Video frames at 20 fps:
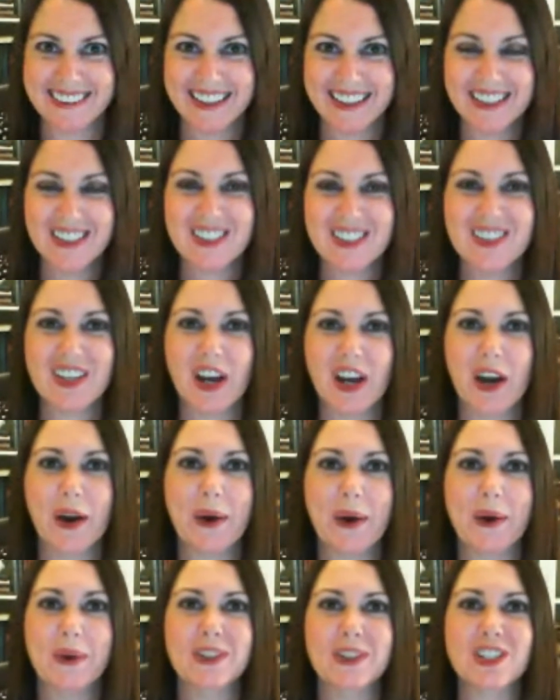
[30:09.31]

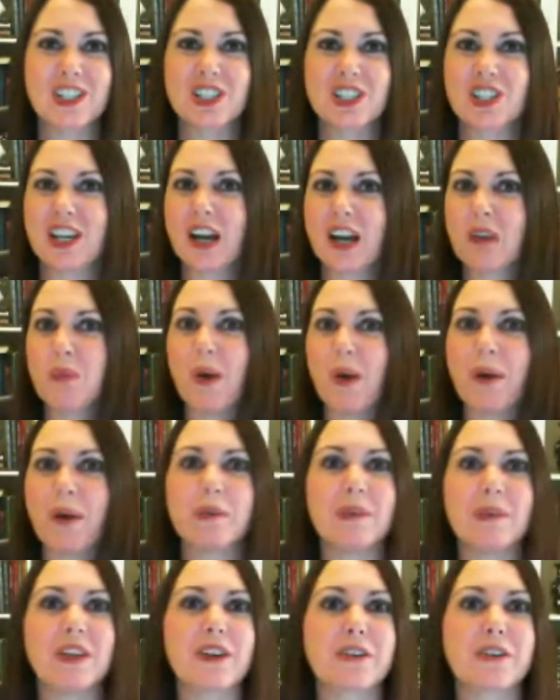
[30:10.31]
So just share what would
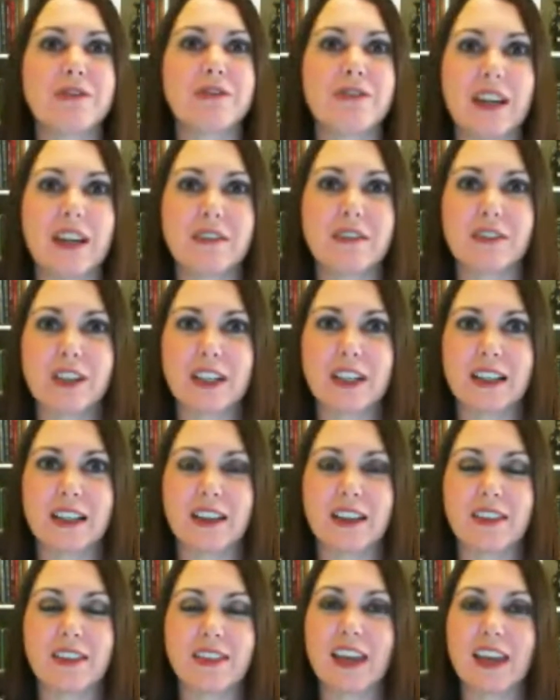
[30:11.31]
be your favorite
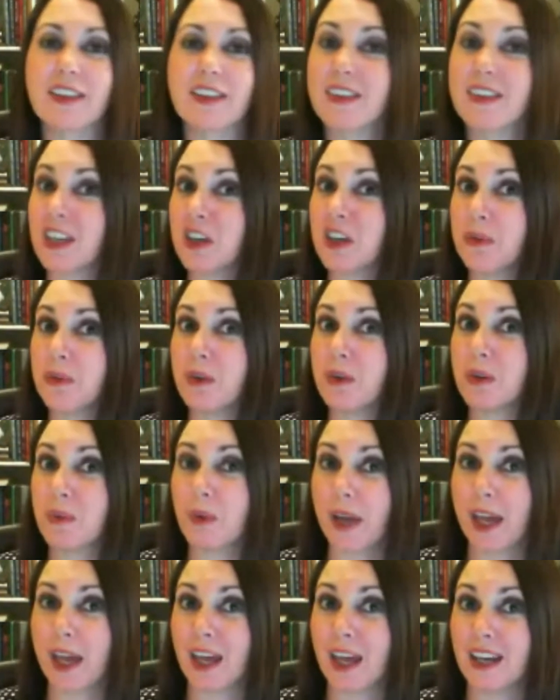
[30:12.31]
thing that you would
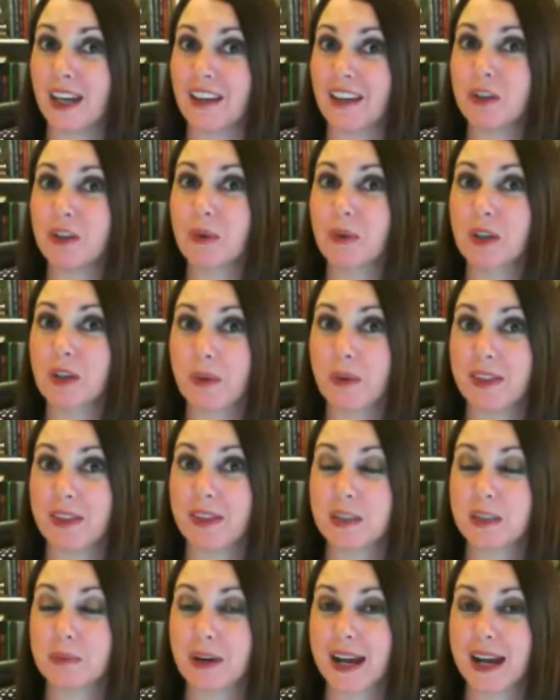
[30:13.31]
win if you were to win
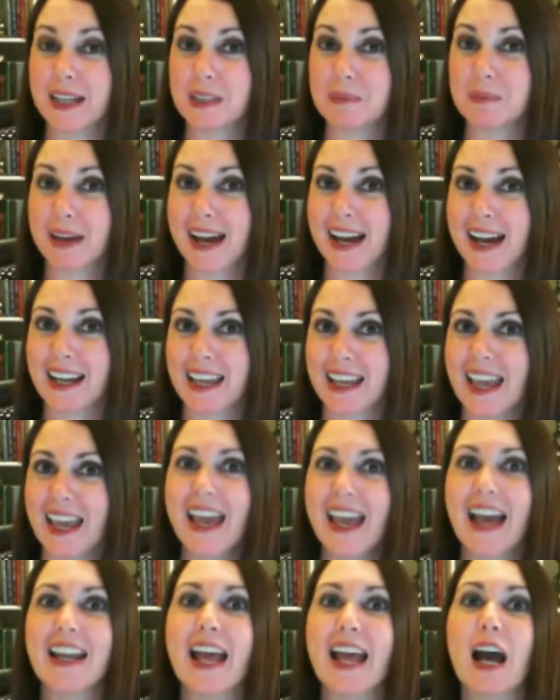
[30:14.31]
this prize pack,
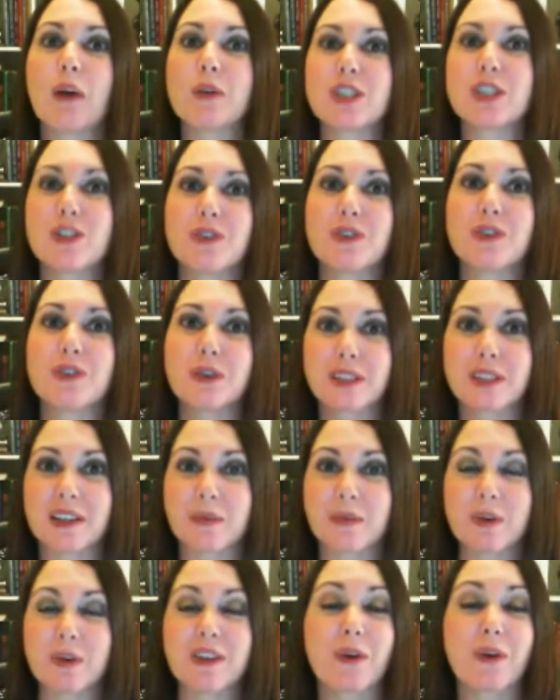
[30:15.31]
and how would you use it
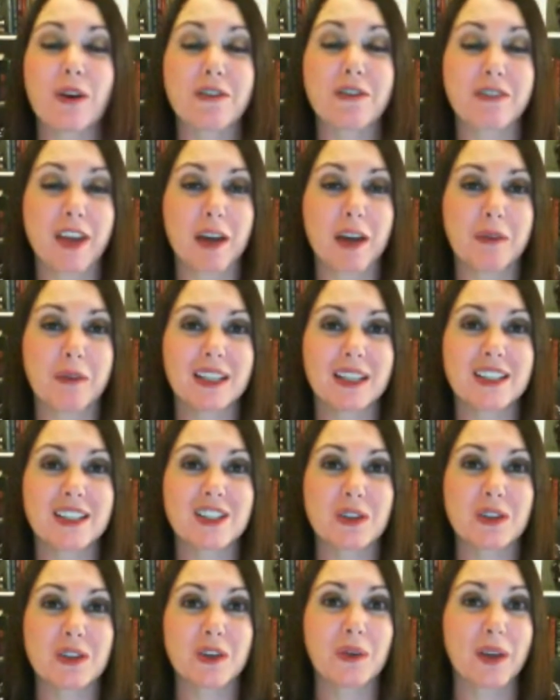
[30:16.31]
with your family
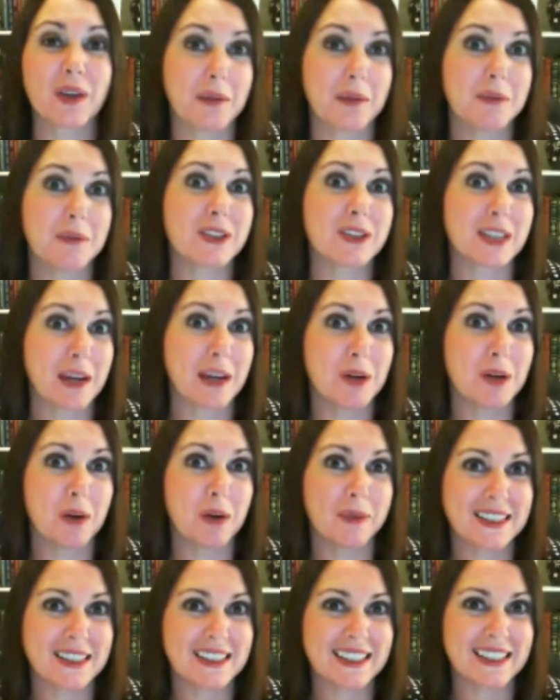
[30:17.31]
to create mealtime
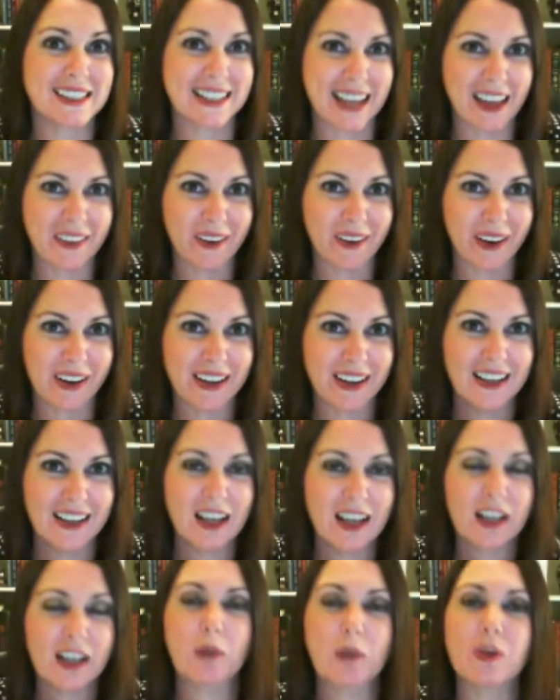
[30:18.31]
moments together.
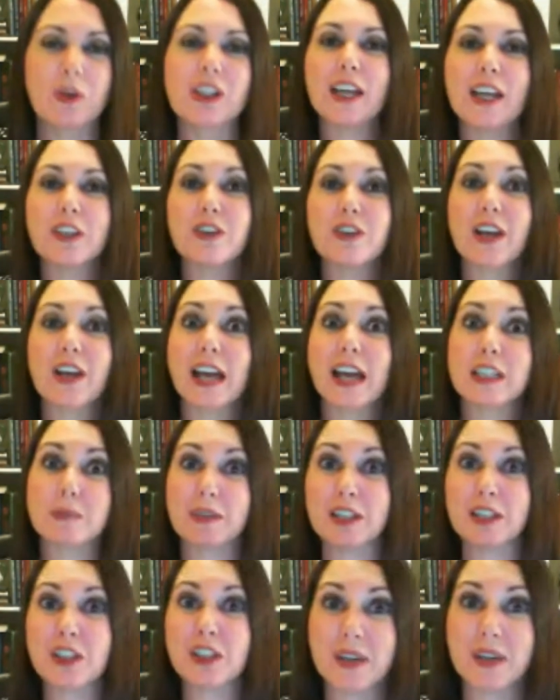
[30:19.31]
Okay, we'll let you guys
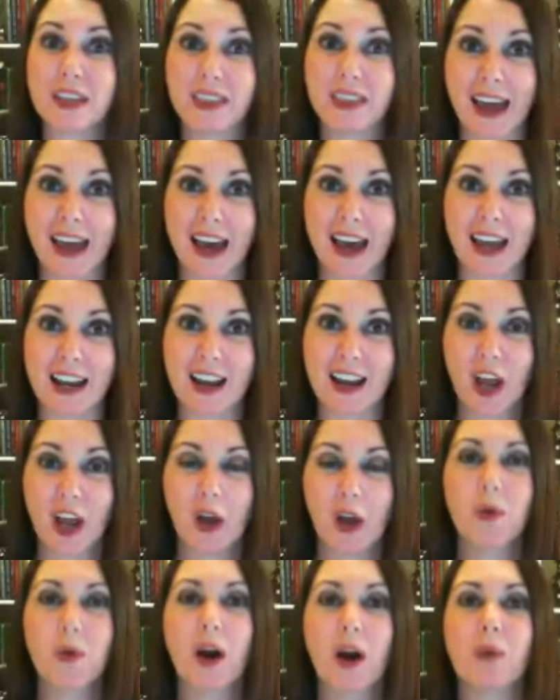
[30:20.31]
be doing that
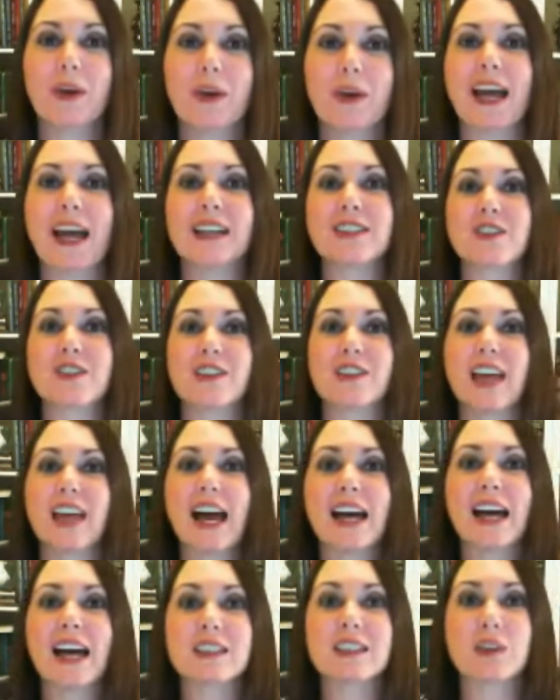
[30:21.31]
while we answer the
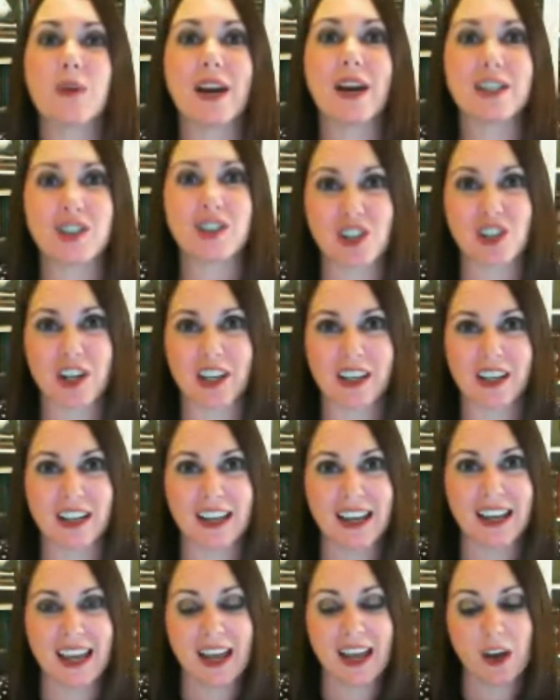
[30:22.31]
last question,
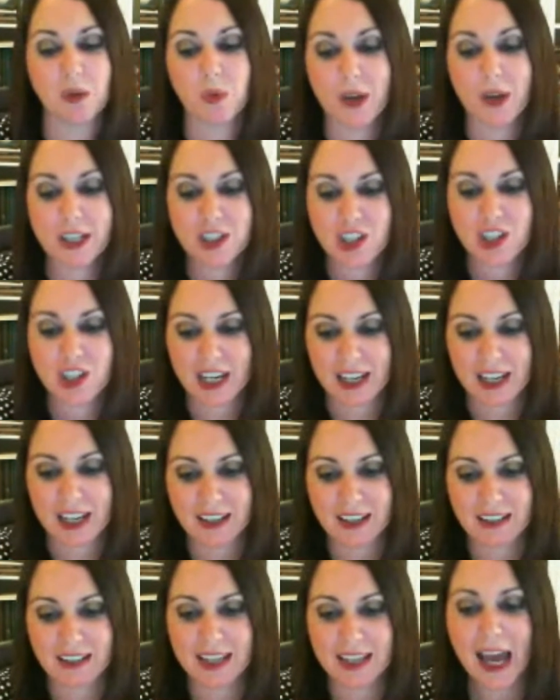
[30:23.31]
which
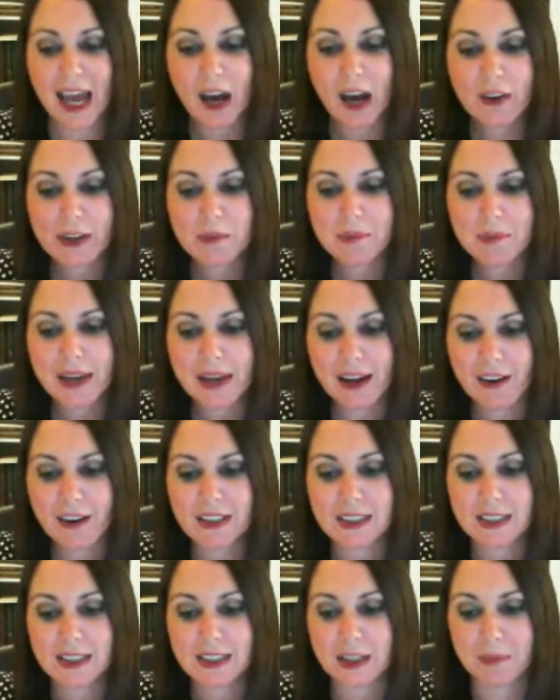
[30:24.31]
is, how can
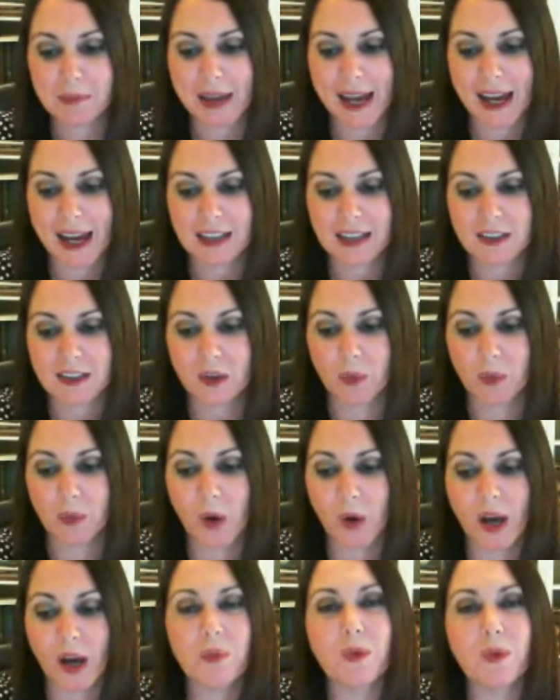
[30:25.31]
parents get past the
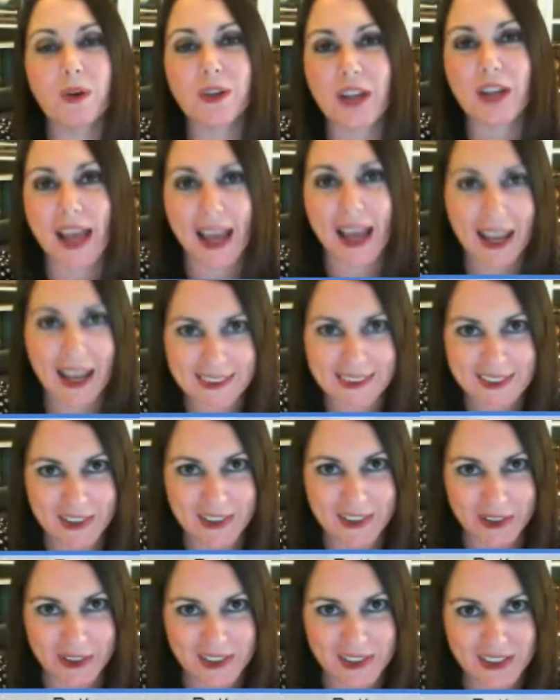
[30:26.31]
one-word
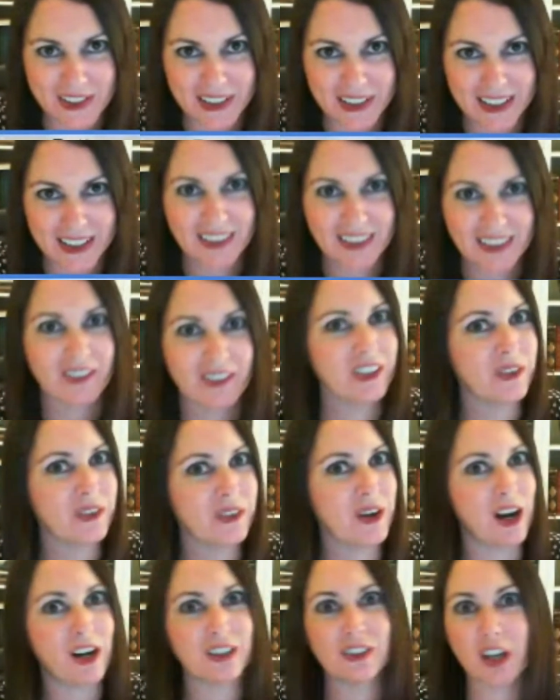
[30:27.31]
answers? You
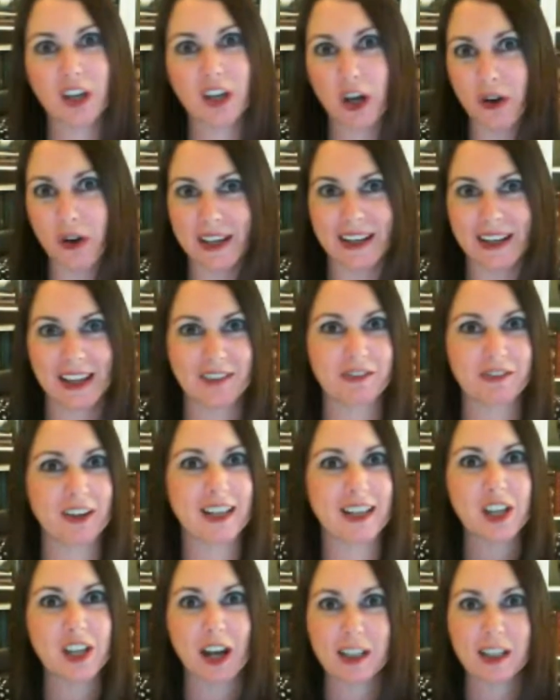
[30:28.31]
all know it, and
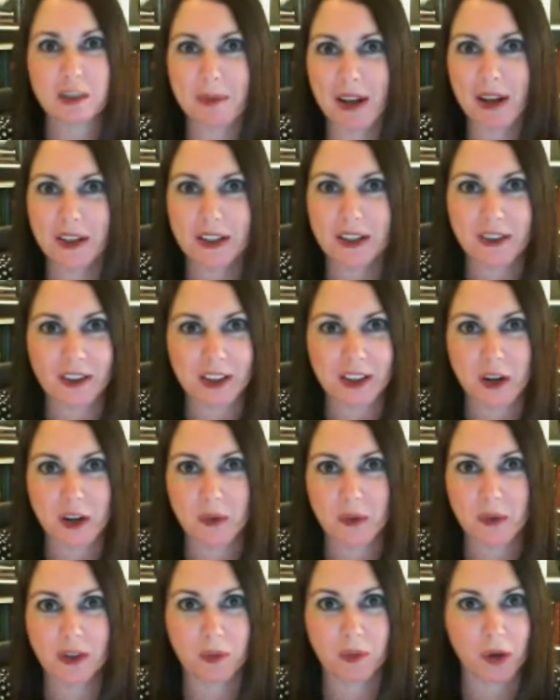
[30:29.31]
Fred talked about it earlier
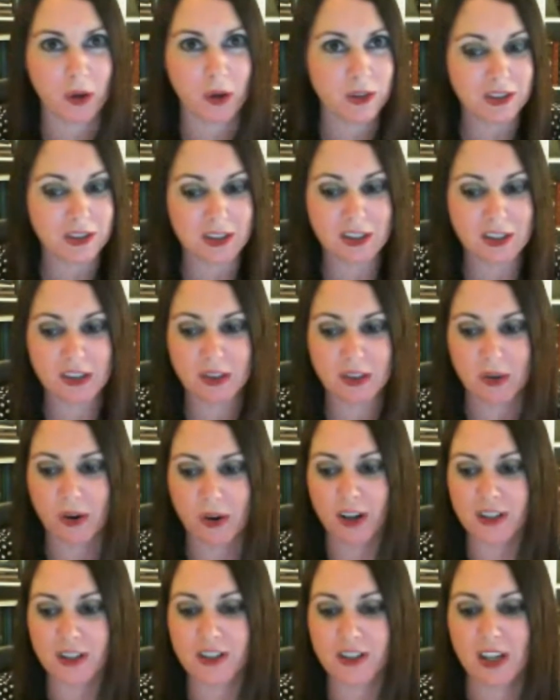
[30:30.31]
with the roses and the
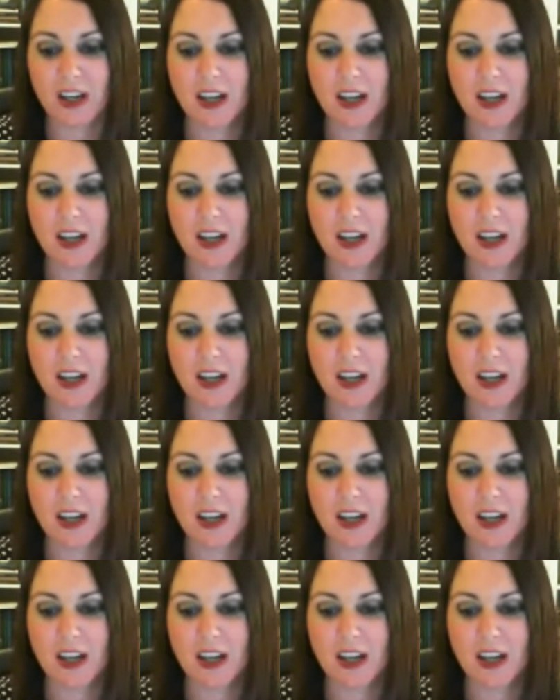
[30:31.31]
thorns,